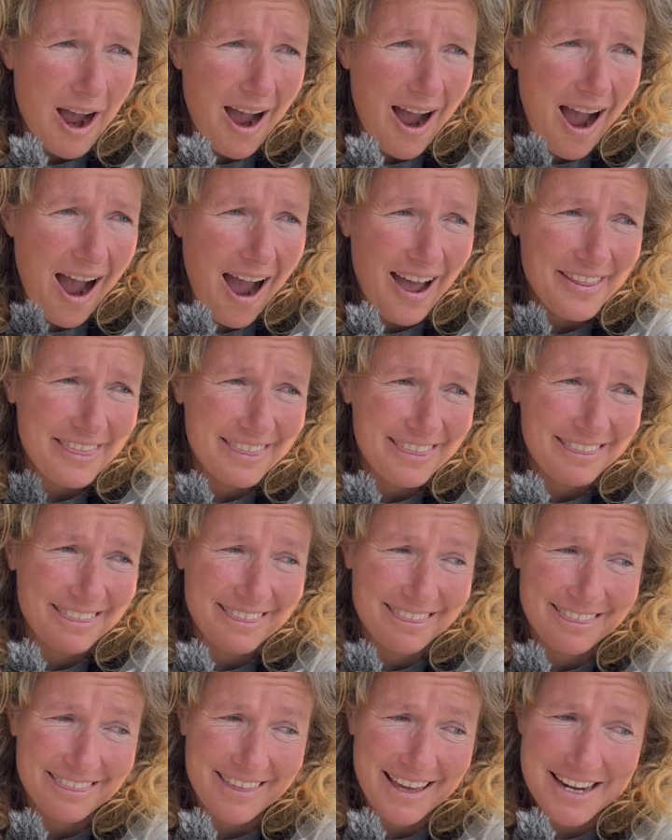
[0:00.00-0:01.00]
I
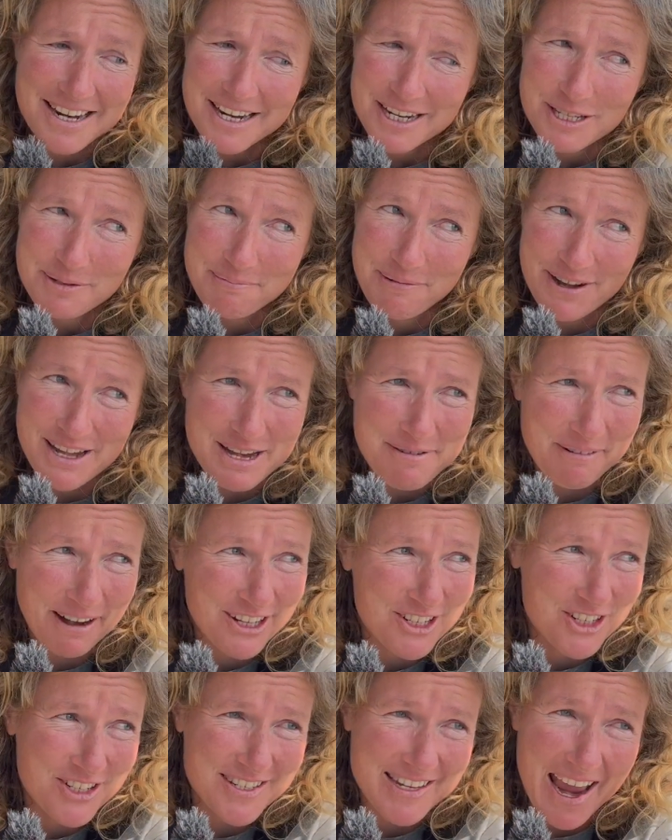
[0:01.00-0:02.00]
think it's pretty
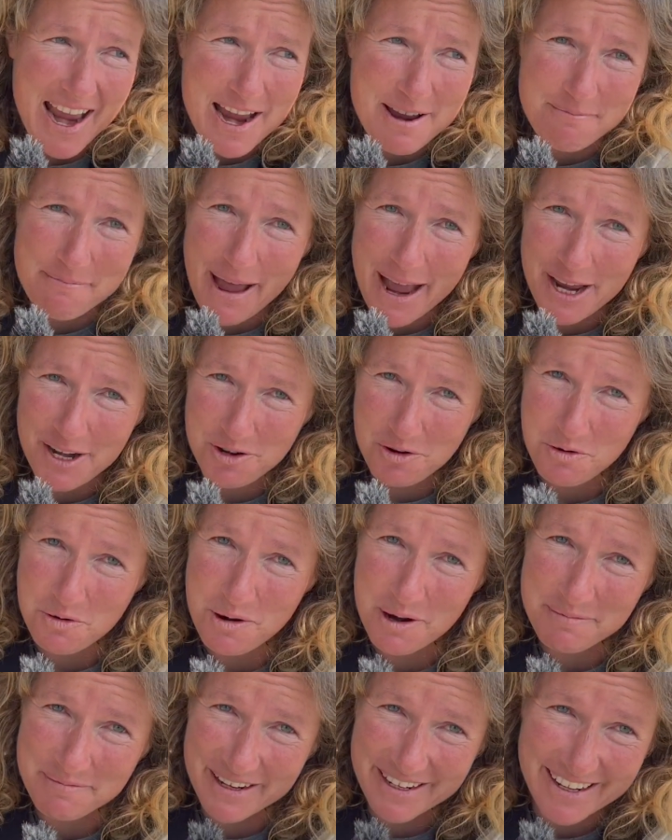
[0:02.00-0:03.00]
much same, man or
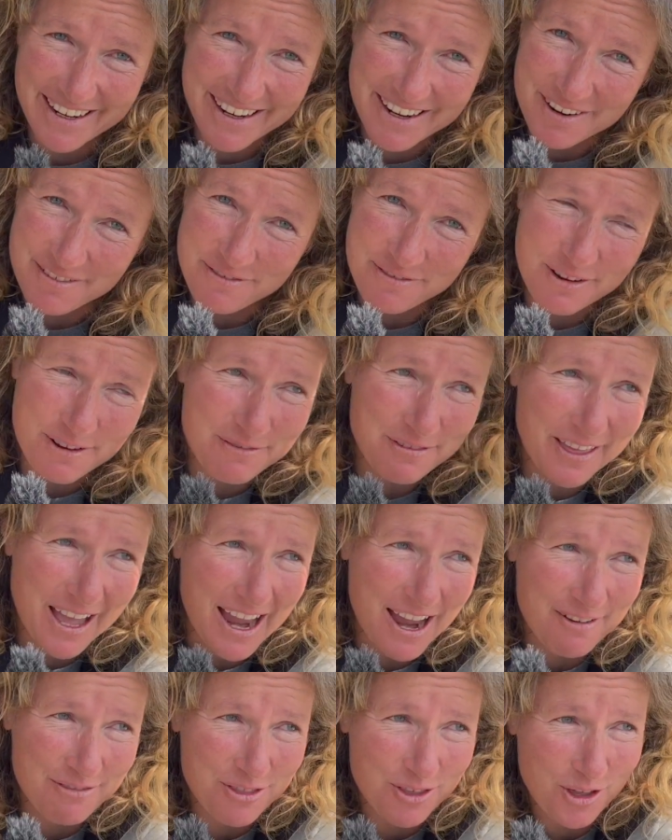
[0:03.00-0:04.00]
woman, if they
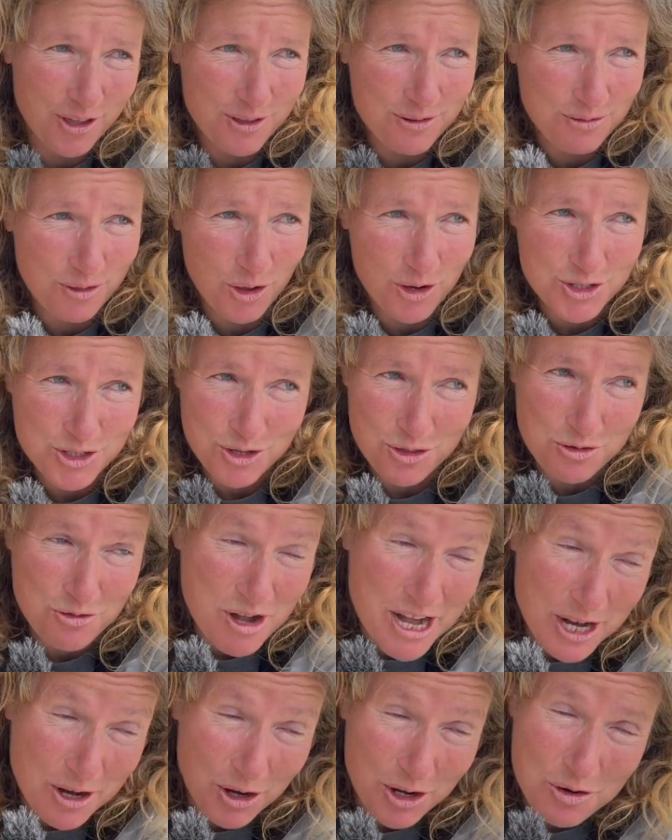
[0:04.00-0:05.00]
have those are
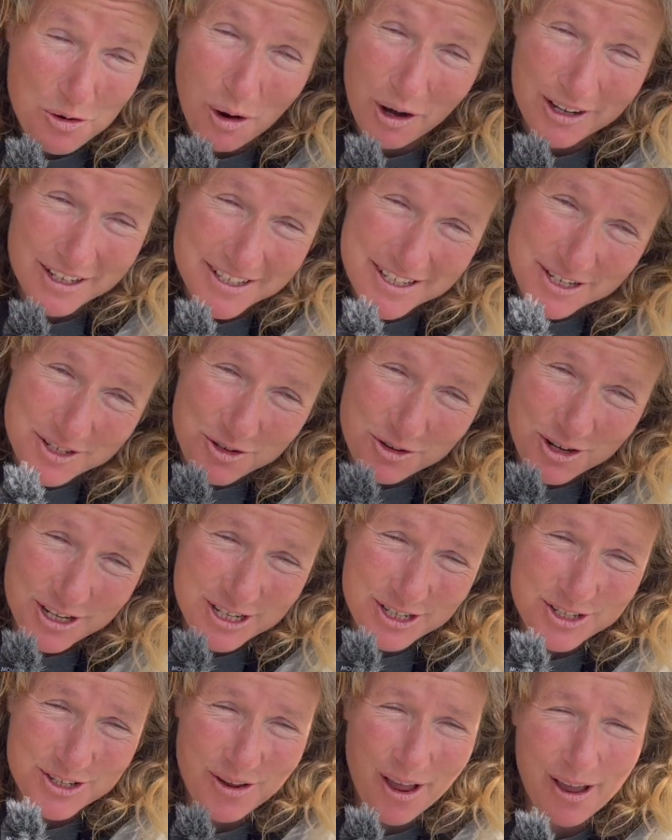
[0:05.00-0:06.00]
3 good qualities
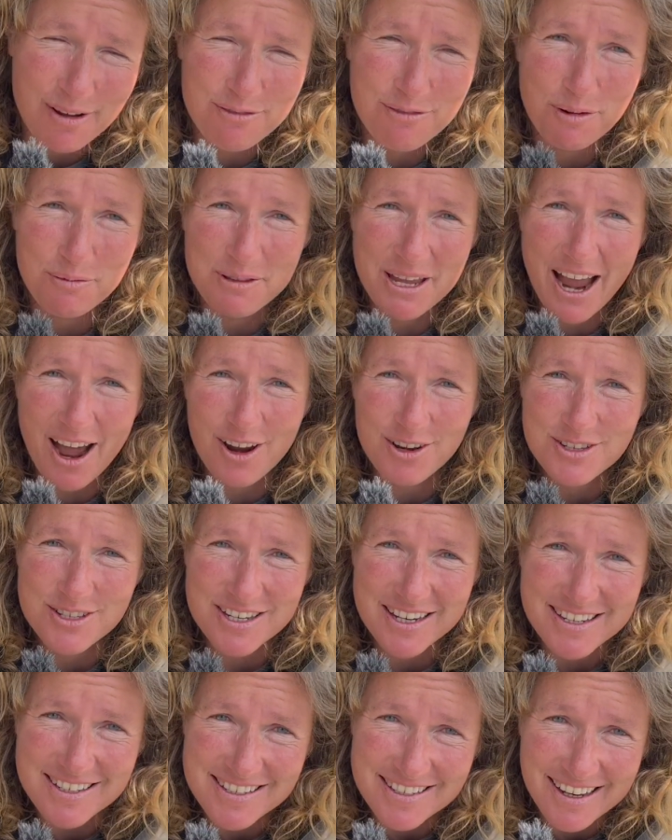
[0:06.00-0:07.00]
already to have from the
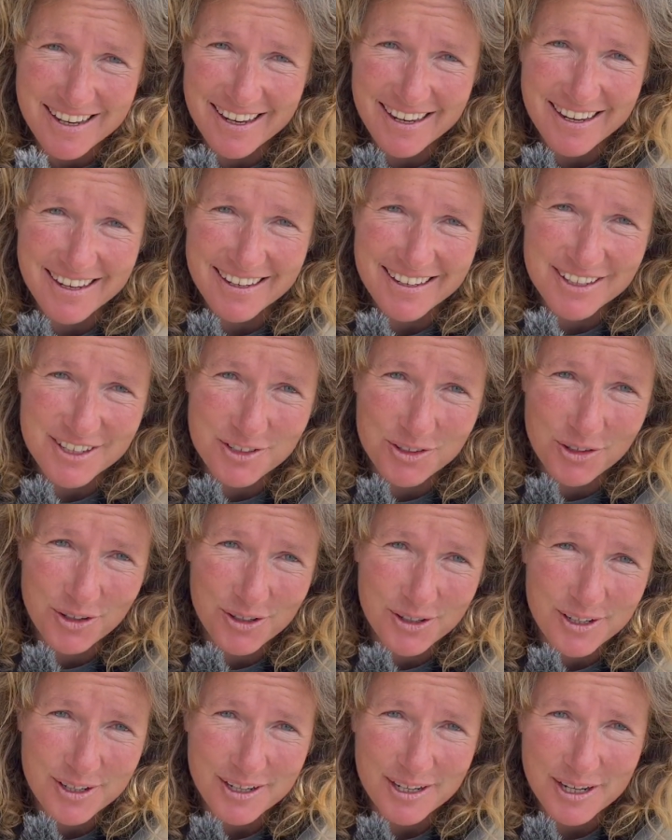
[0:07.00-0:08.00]
outset.
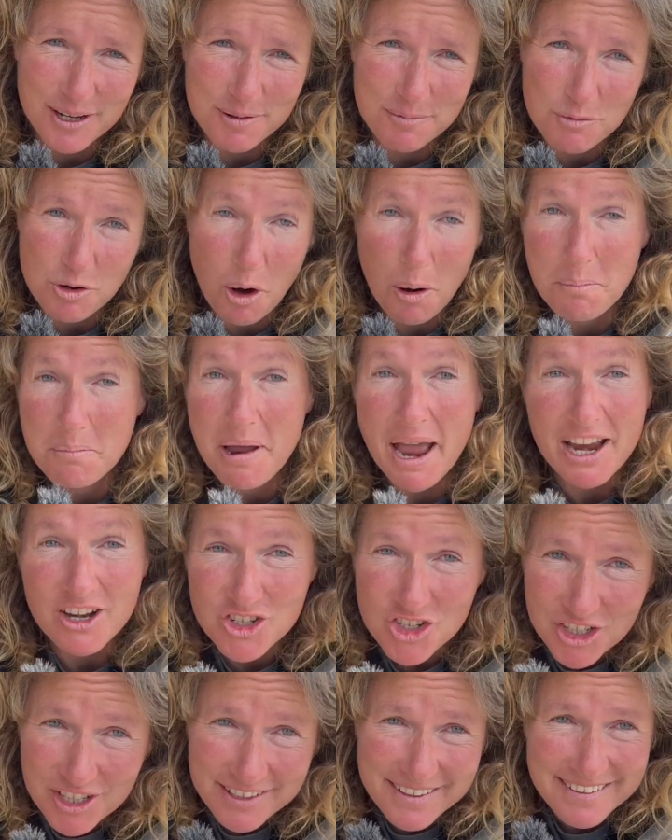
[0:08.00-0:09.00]

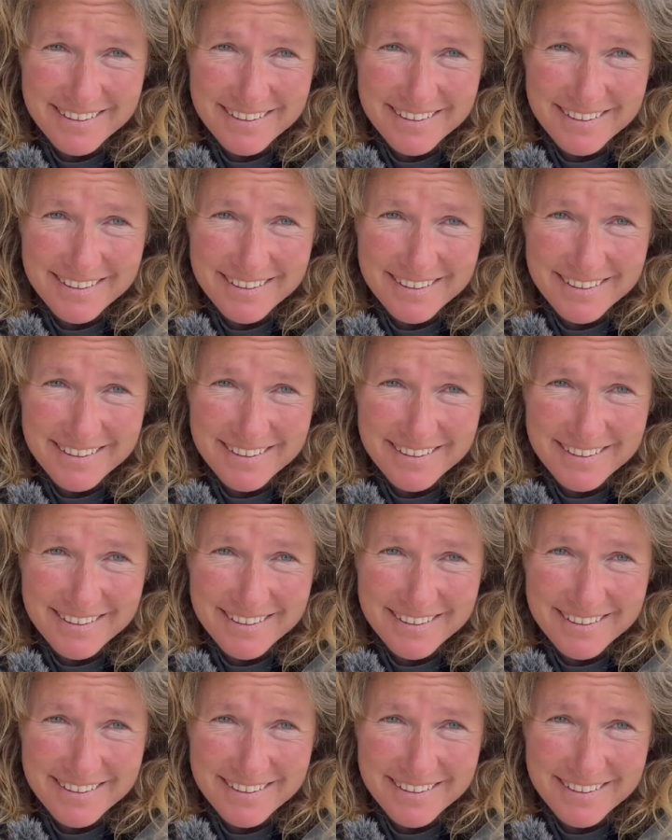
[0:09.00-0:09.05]
Compassion.